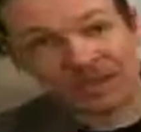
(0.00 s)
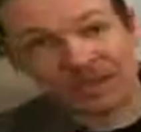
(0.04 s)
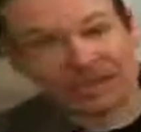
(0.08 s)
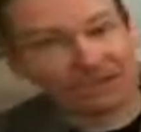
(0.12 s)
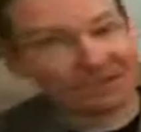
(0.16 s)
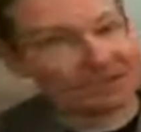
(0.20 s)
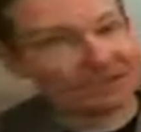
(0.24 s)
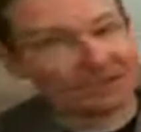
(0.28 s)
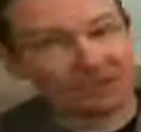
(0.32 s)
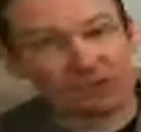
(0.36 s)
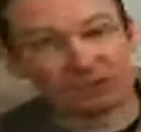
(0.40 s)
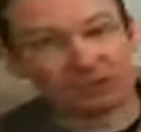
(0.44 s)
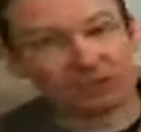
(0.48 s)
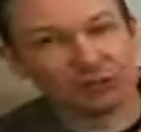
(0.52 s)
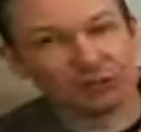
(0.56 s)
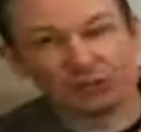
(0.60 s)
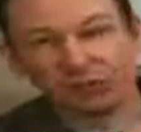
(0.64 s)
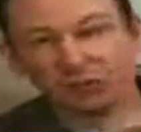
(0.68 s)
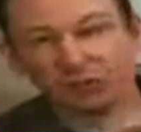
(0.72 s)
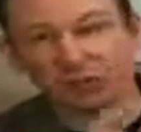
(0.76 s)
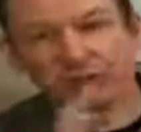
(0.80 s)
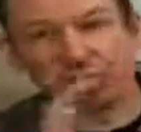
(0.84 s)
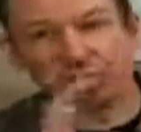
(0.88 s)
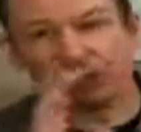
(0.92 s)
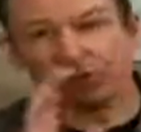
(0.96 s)
is
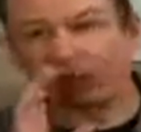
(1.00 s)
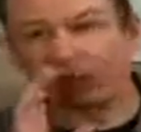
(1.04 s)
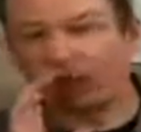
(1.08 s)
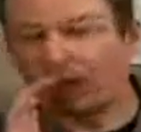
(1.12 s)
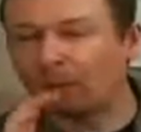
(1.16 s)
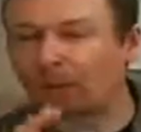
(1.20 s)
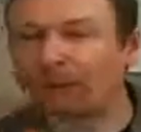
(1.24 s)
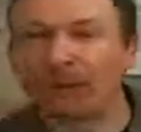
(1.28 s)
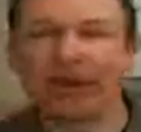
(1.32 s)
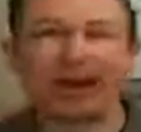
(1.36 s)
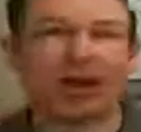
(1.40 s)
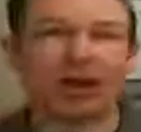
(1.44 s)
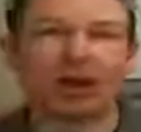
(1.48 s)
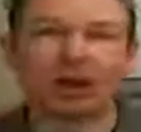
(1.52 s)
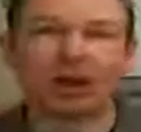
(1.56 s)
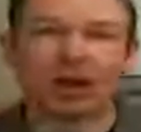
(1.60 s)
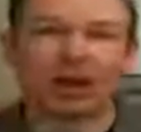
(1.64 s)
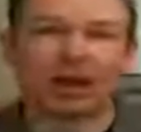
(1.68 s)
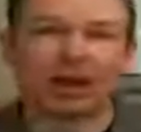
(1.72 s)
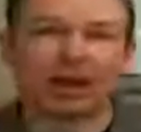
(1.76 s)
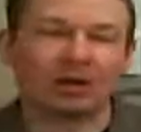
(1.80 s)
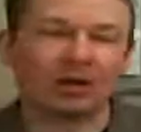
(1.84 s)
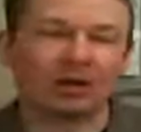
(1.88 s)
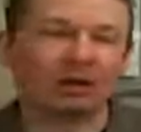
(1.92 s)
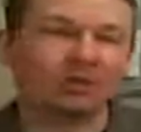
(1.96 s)
just a
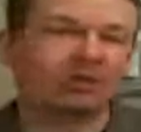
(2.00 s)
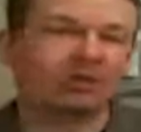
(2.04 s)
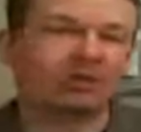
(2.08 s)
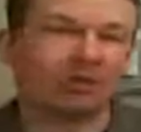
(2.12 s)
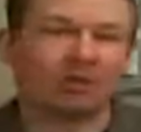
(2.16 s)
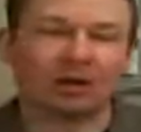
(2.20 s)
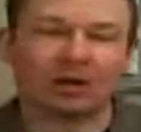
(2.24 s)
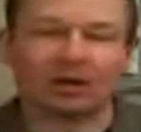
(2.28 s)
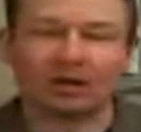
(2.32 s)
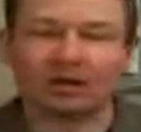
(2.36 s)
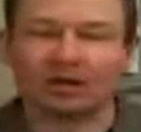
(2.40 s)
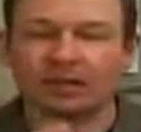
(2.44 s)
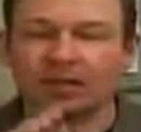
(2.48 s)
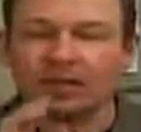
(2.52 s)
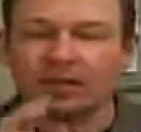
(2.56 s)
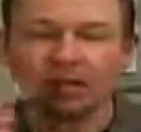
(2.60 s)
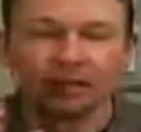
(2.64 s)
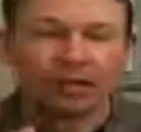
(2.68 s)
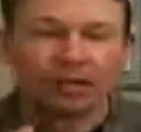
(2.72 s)
powerhouse, a